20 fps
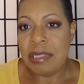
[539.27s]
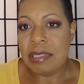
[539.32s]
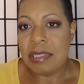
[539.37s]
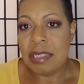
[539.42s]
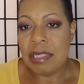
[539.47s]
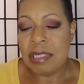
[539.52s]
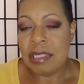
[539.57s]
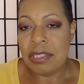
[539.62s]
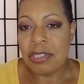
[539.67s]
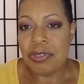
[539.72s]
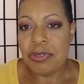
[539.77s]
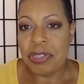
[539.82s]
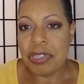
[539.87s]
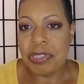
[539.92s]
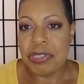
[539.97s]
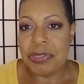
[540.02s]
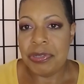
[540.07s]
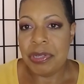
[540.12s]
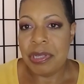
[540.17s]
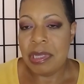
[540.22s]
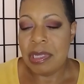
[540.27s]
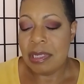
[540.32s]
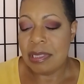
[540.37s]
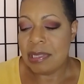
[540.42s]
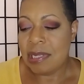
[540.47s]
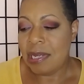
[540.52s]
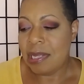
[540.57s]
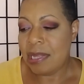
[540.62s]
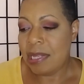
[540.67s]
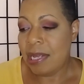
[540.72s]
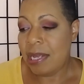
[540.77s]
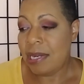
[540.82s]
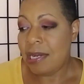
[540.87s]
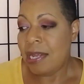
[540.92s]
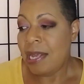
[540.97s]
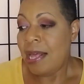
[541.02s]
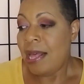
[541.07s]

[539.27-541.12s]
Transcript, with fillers: sentence structure and things like that.